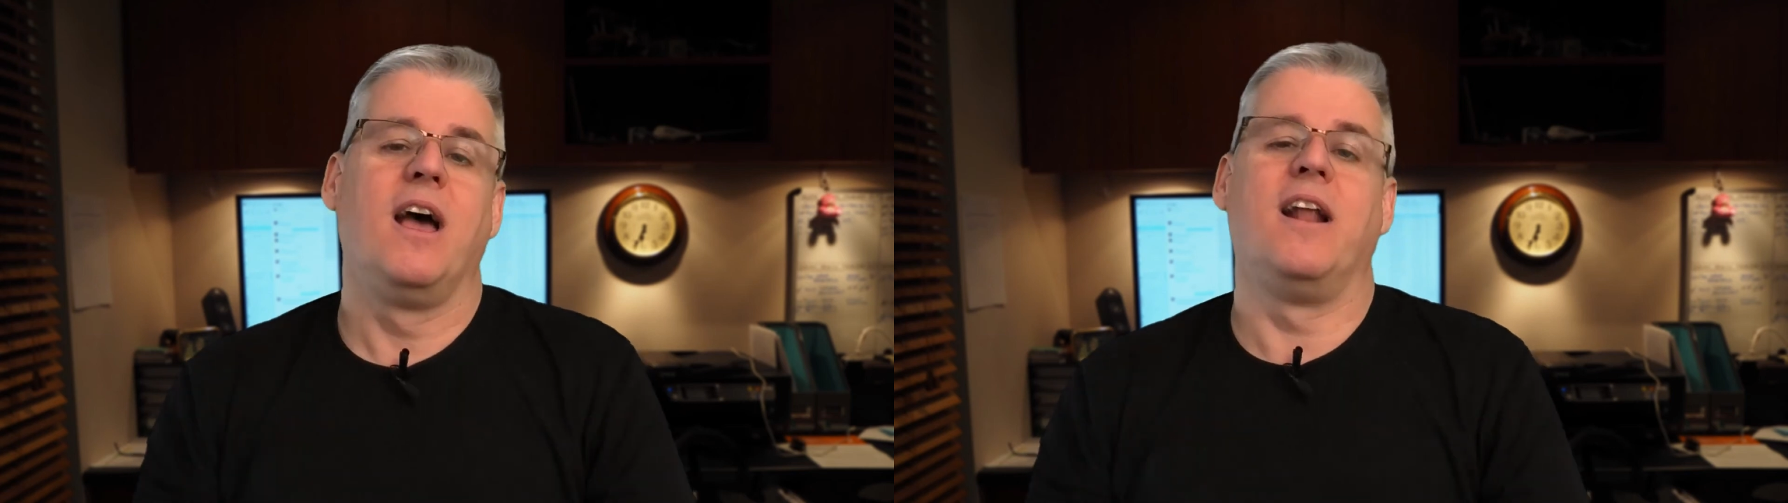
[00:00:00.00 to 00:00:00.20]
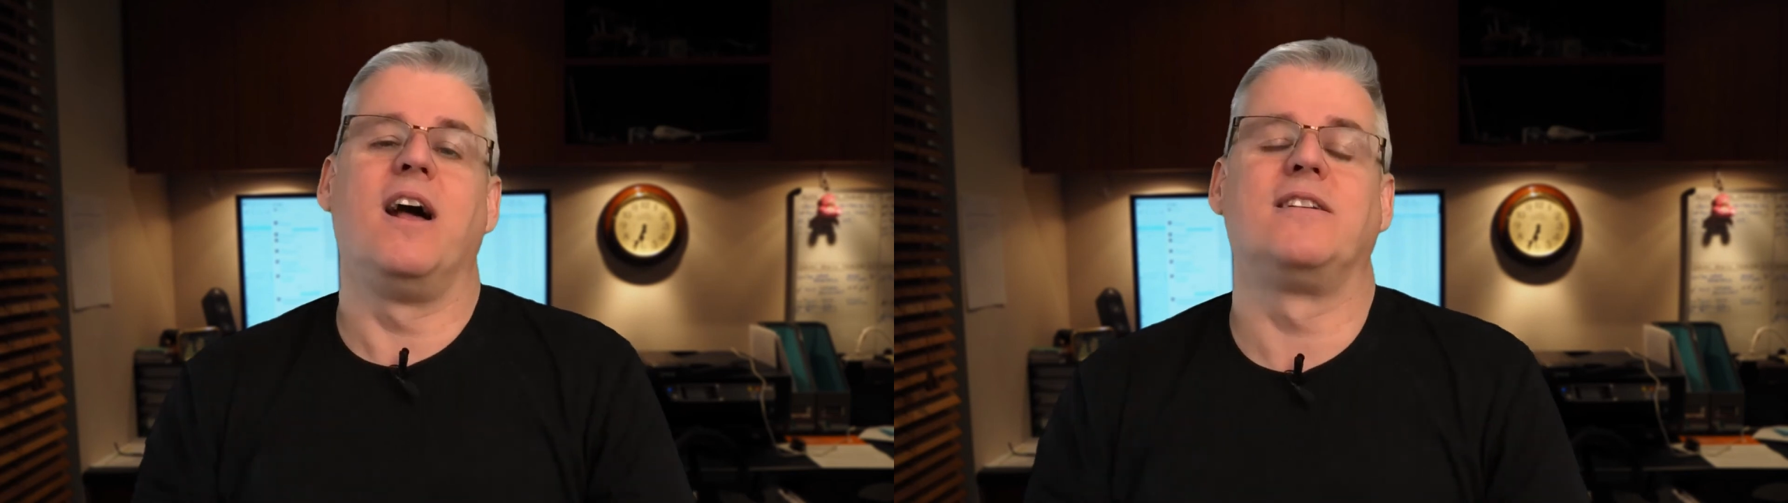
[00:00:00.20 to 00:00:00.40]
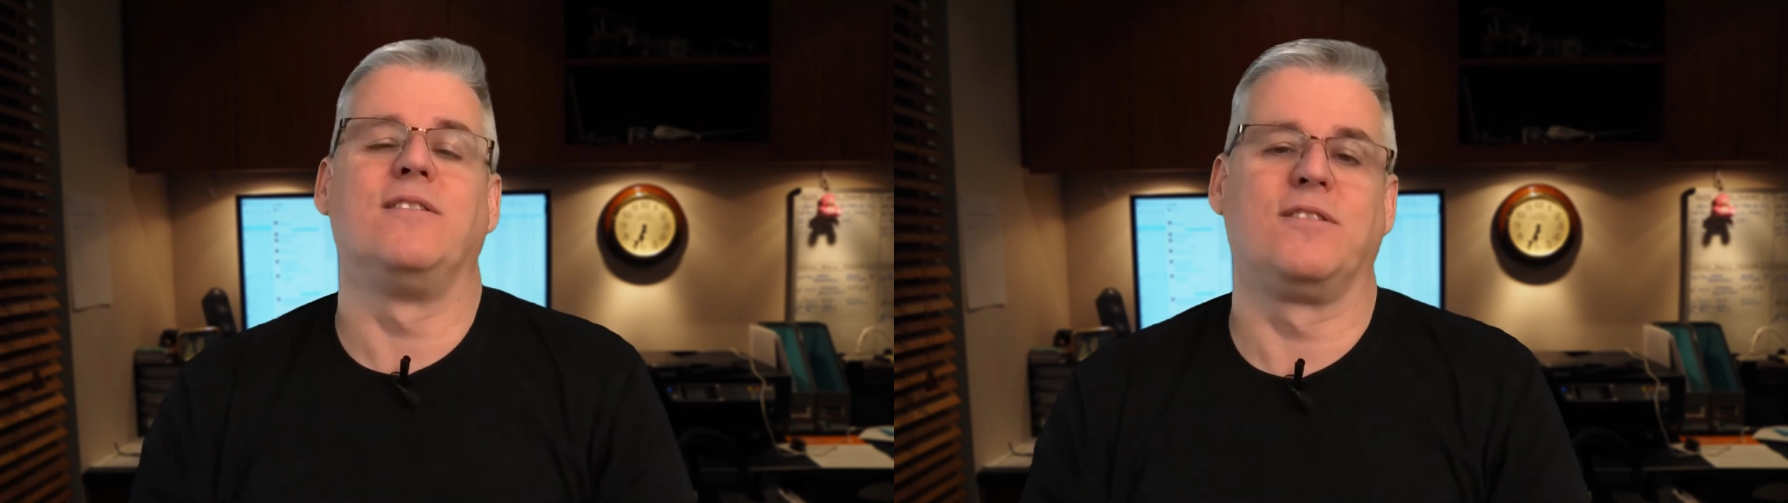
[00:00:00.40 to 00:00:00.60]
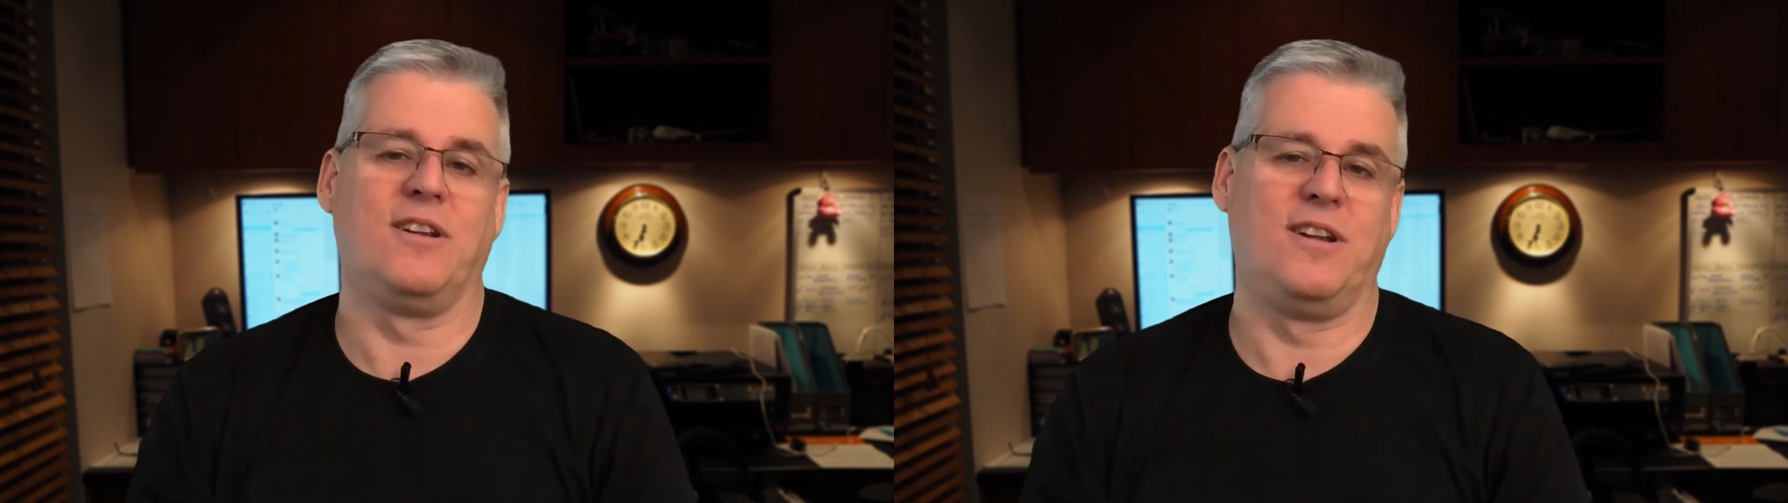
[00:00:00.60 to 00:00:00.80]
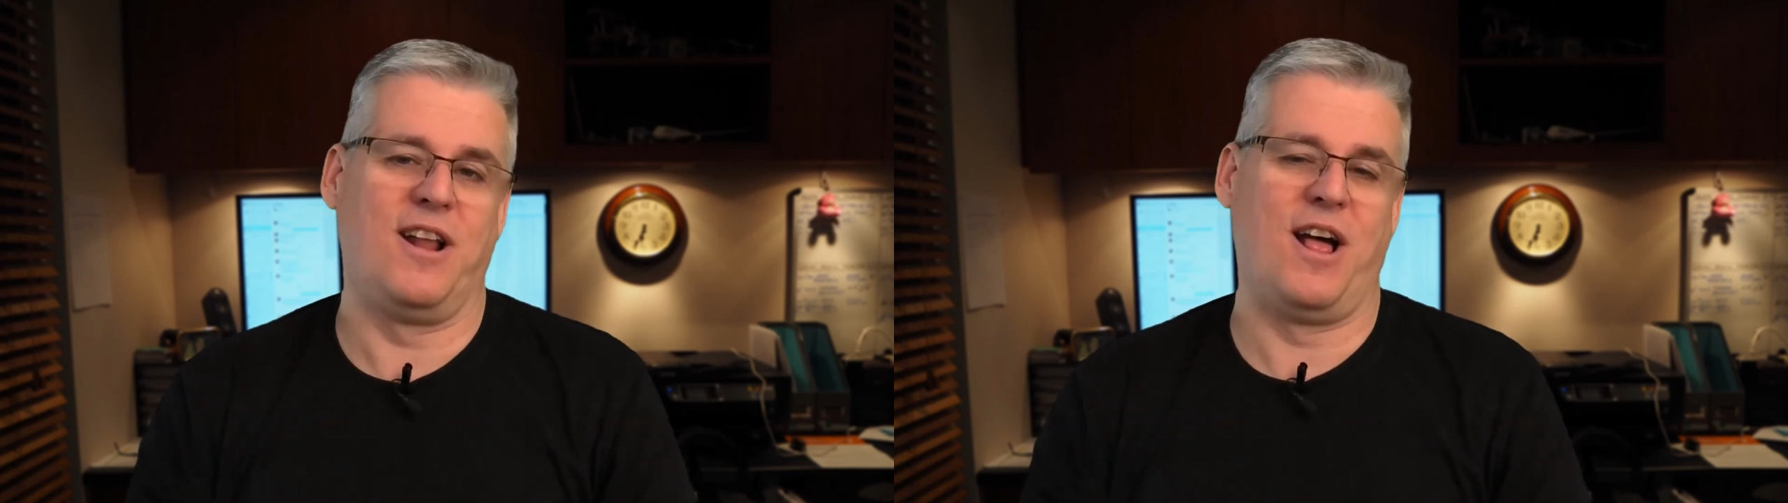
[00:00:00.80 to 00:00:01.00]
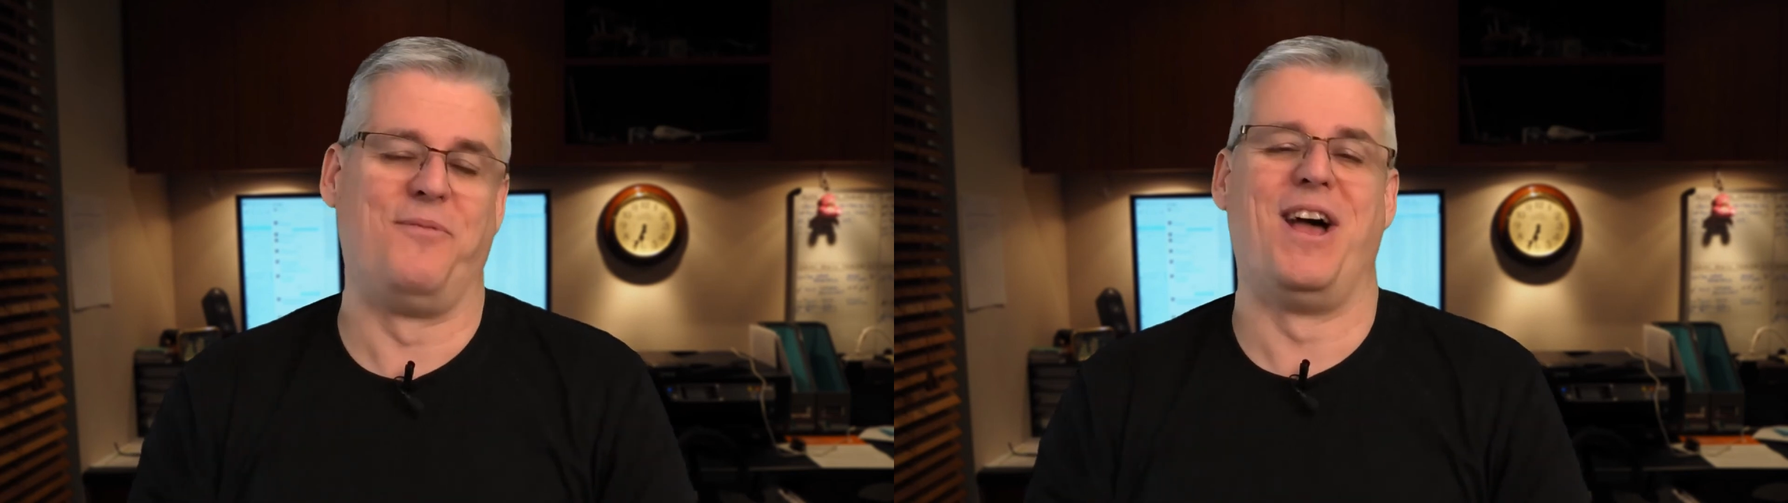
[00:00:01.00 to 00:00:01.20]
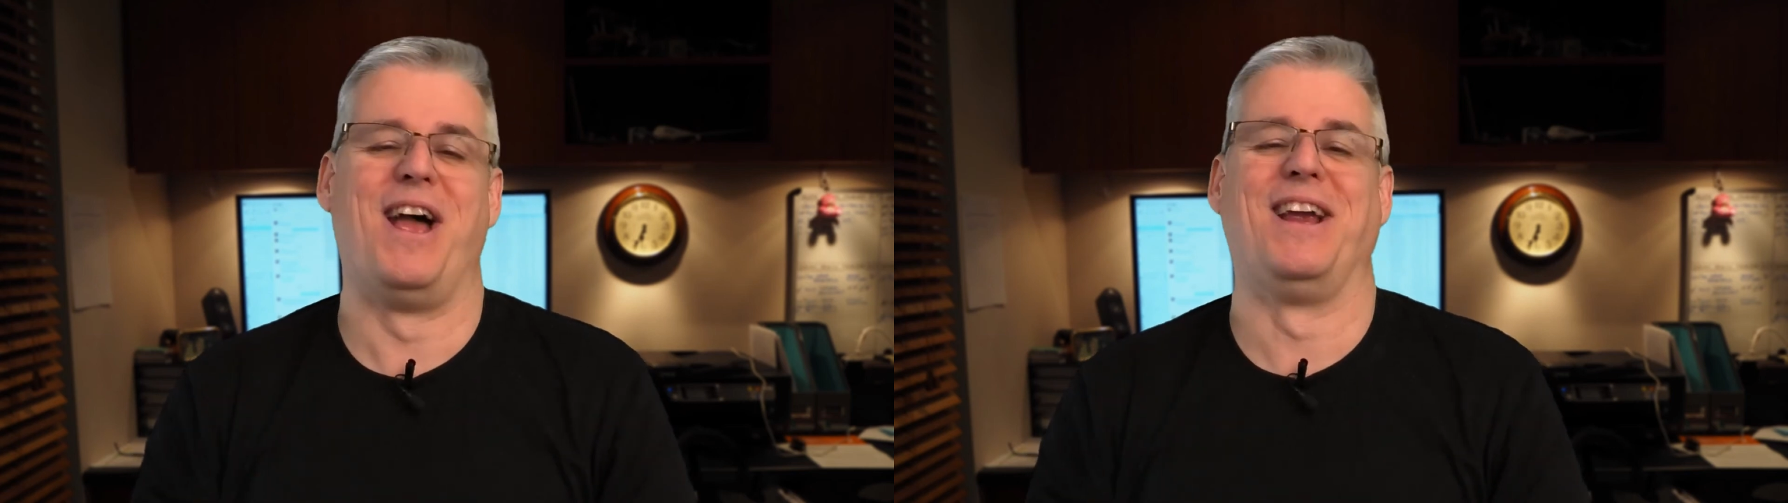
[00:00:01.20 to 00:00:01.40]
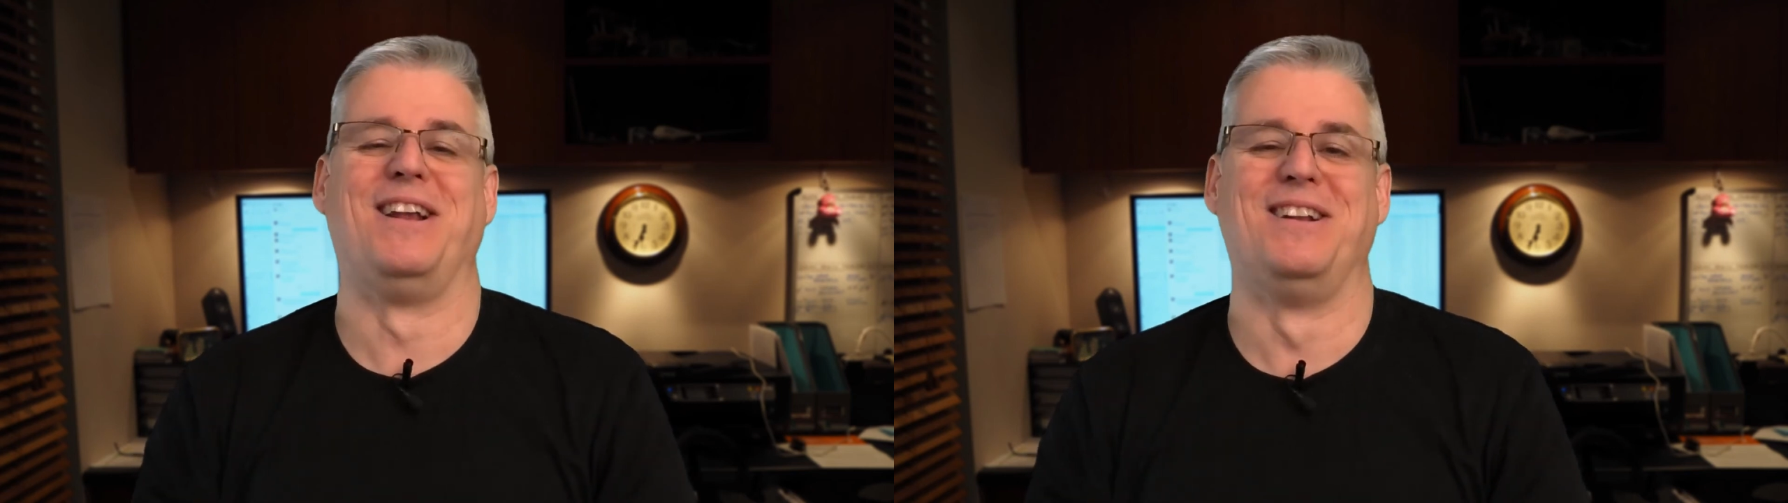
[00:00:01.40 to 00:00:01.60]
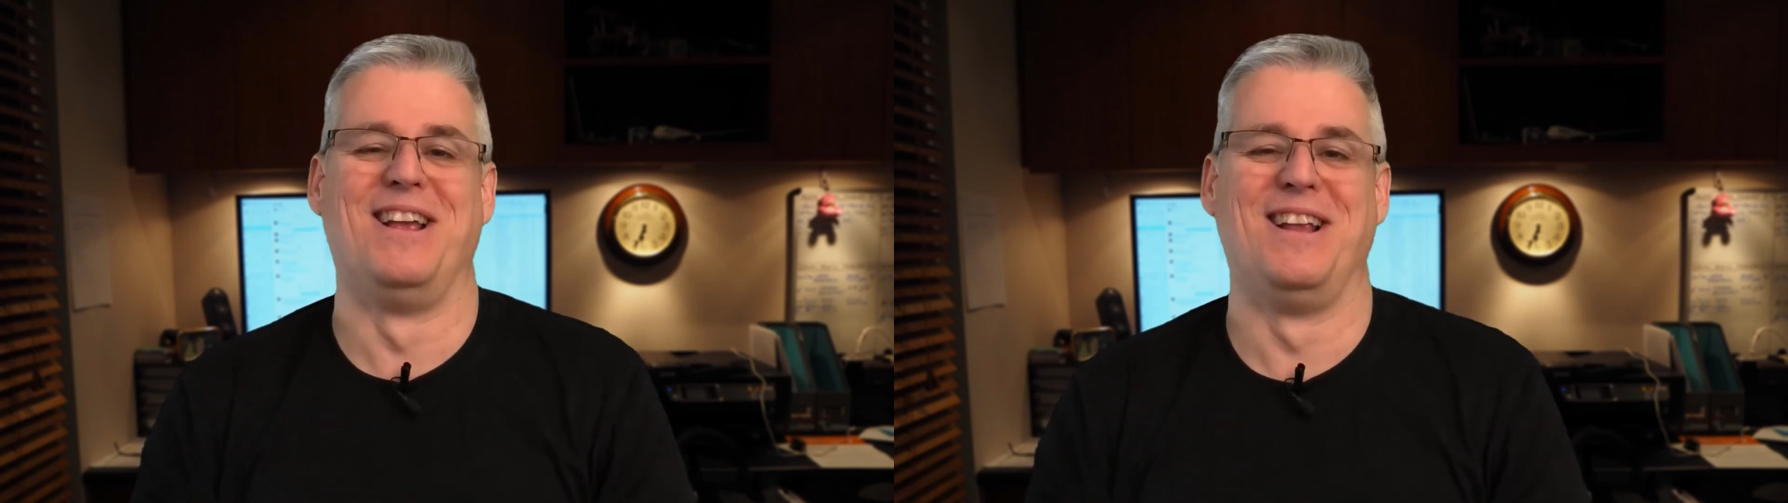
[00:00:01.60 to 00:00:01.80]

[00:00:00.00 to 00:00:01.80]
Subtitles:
and I just looked at it, and I'm like,